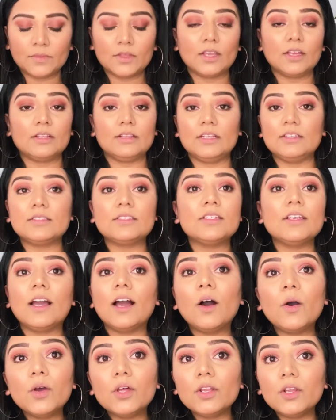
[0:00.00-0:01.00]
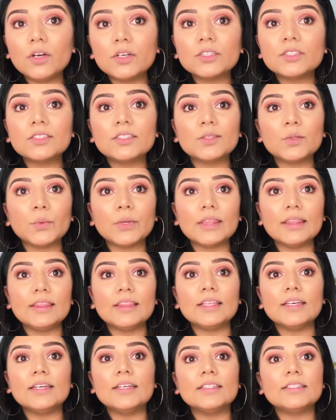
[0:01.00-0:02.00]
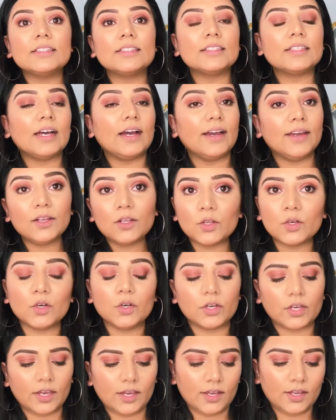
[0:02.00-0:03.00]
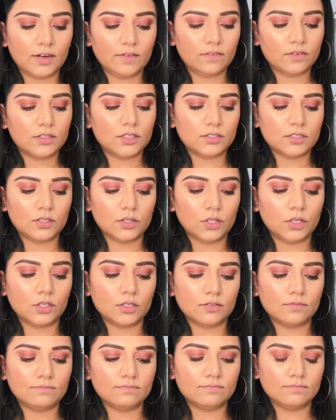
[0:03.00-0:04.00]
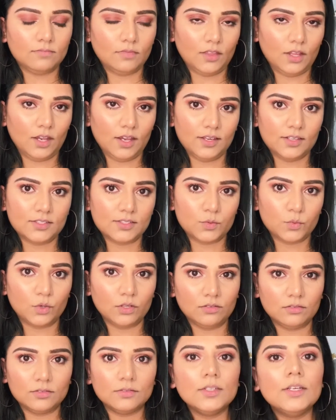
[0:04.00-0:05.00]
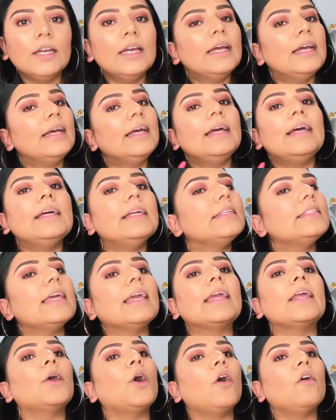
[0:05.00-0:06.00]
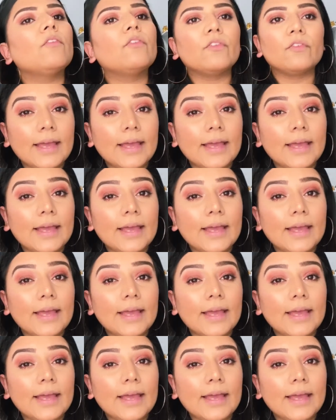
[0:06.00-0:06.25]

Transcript: let's see how it looks with this eye look, and if it doesn't look nice, we'll take it off.